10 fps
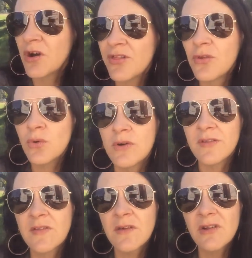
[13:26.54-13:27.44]
my
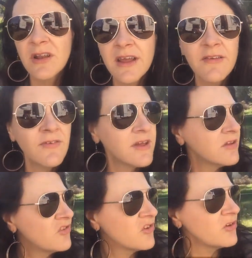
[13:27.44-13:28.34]
thoughts on leaving
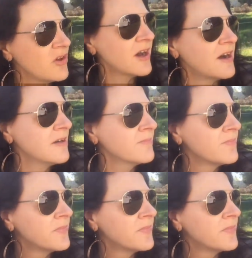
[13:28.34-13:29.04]
Echuca,